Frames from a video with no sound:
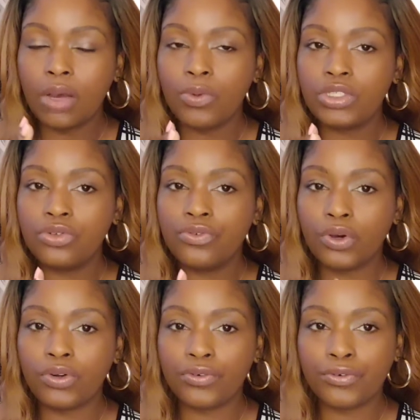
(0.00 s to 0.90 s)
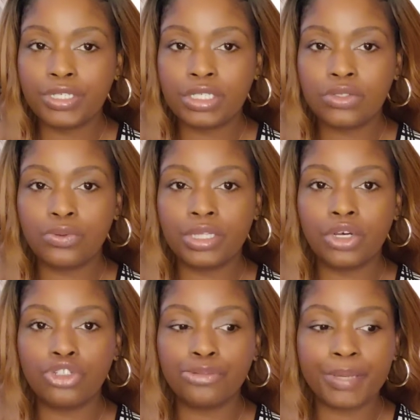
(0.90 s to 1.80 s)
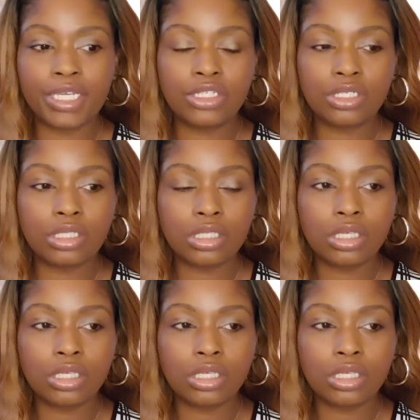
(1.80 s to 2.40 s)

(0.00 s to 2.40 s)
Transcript: we do photopheresis with those patients.